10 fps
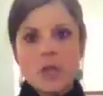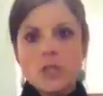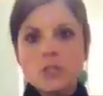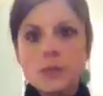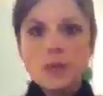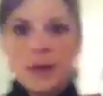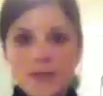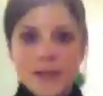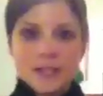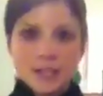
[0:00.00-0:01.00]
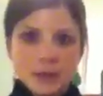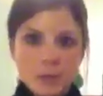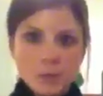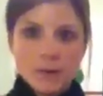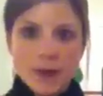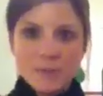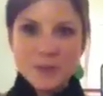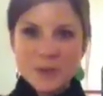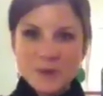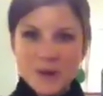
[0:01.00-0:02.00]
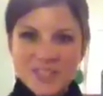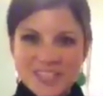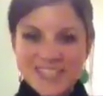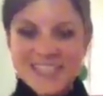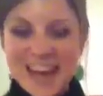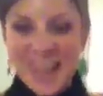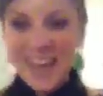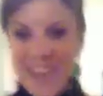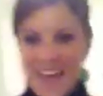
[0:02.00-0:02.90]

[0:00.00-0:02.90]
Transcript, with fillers: So anyway, that's how I wore that Plume brooch today.